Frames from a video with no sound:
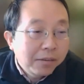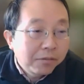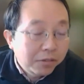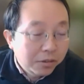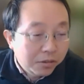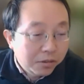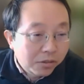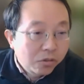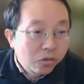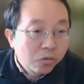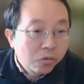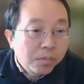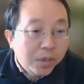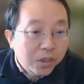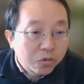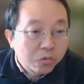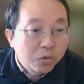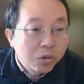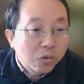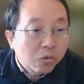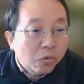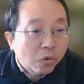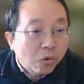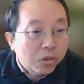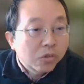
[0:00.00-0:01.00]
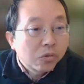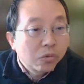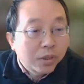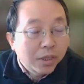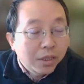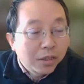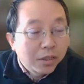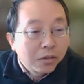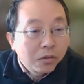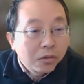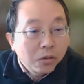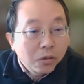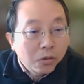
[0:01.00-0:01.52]
You have so much resource
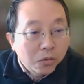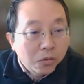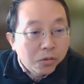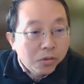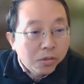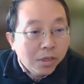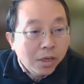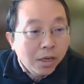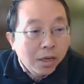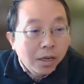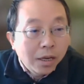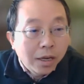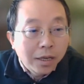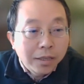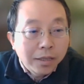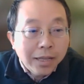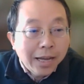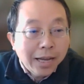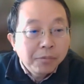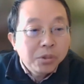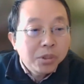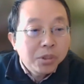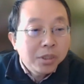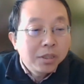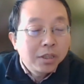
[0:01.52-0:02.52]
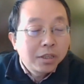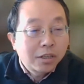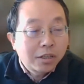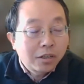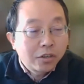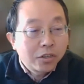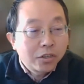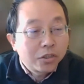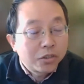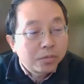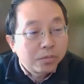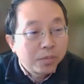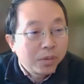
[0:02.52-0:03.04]
you can use, and I would
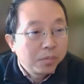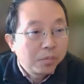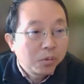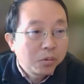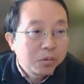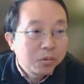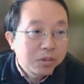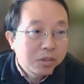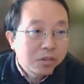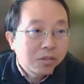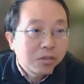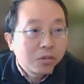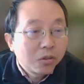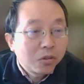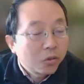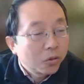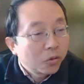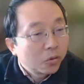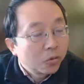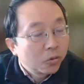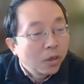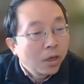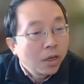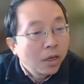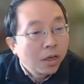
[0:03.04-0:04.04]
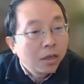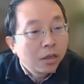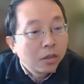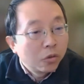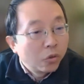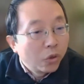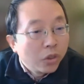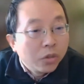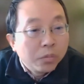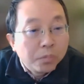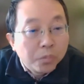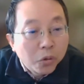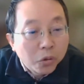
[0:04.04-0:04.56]
encourage people just to
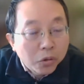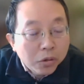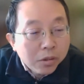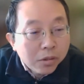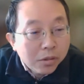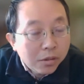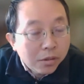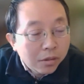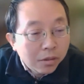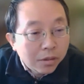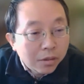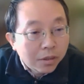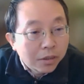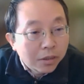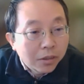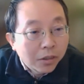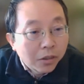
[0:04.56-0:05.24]
read books.